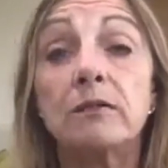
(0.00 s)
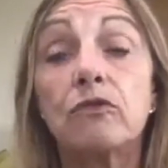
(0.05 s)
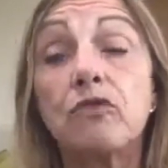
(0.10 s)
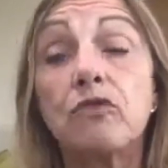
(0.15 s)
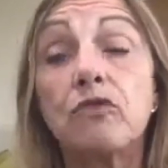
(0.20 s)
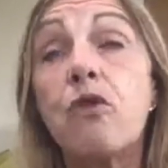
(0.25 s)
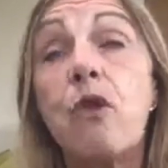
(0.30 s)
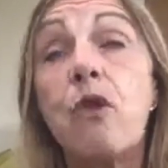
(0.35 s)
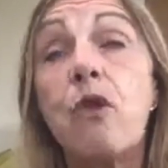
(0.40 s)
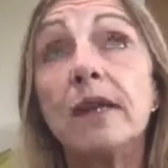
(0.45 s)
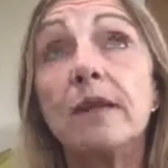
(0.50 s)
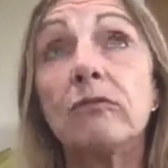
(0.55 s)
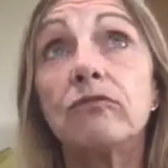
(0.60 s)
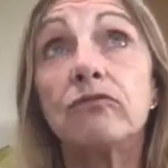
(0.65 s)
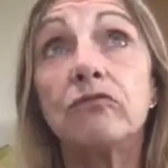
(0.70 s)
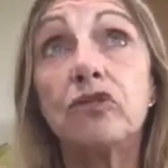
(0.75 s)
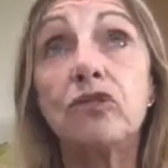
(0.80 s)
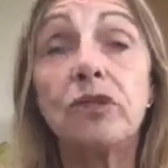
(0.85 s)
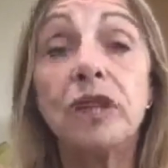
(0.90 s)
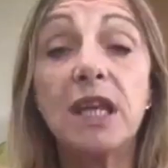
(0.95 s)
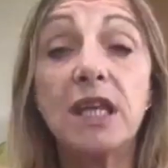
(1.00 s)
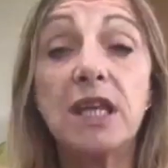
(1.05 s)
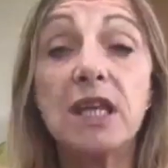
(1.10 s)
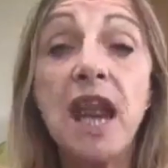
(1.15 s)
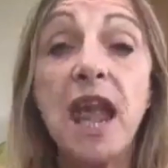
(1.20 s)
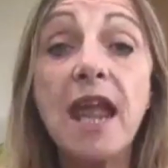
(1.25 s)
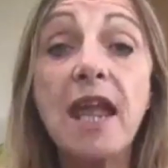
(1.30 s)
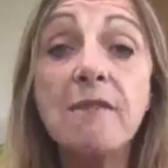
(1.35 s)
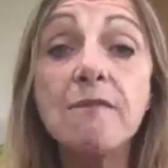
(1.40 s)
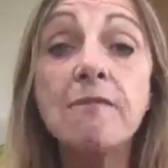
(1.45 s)
quite tricky
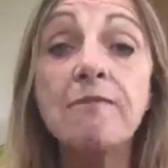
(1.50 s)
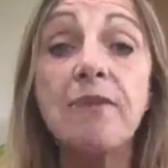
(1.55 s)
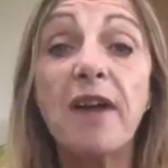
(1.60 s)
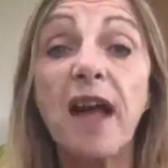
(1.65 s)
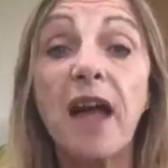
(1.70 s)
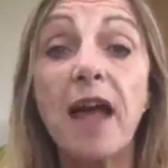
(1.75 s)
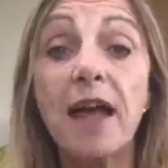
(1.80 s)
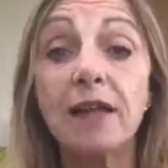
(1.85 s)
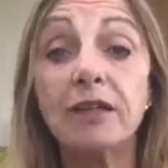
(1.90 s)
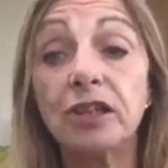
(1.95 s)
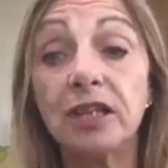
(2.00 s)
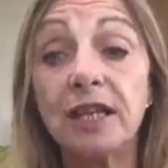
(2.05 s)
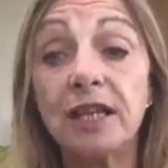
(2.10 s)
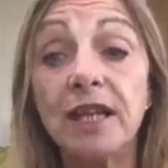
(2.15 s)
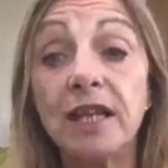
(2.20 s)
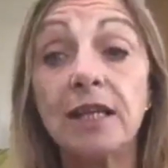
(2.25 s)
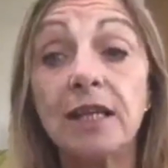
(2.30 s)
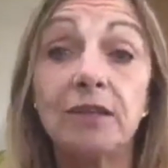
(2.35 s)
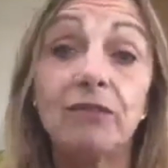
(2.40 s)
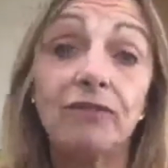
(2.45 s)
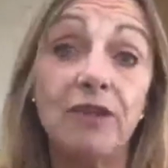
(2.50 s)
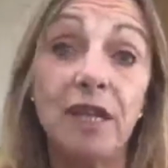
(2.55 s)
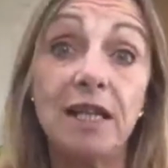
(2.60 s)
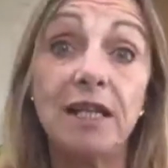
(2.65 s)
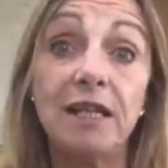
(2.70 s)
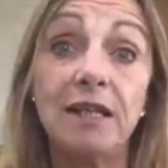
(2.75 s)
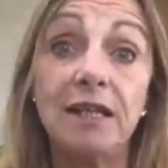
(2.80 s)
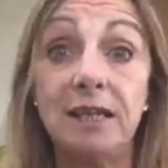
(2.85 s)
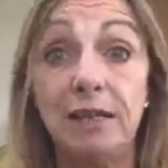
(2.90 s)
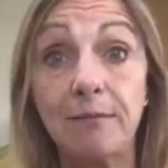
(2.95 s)
name, but actually is
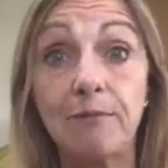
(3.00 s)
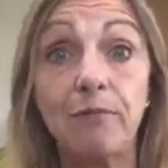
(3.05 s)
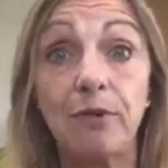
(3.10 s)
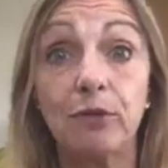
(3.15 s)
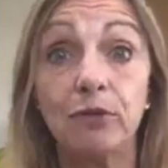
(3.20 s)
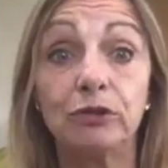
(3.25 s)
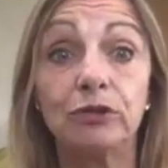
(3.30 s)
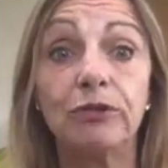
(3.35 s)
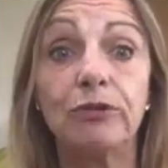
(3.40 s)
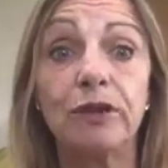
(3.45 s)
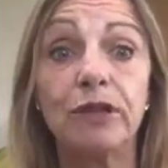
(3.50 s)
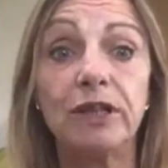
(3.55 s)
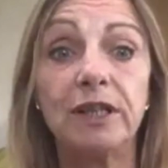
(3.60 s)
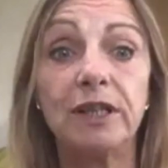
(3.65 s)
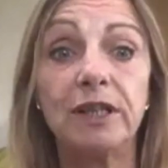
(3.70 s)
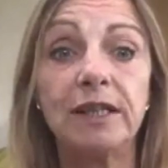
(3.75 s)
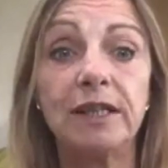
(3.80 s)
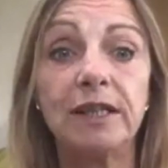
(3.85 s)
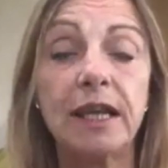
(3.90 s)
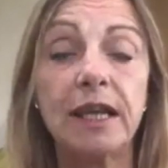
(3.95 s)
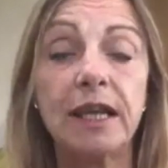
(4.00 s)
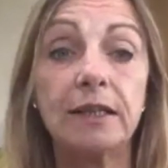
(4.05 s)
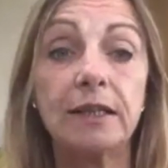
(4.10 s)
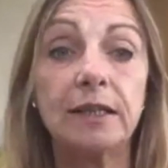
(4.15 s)
really simple to understand.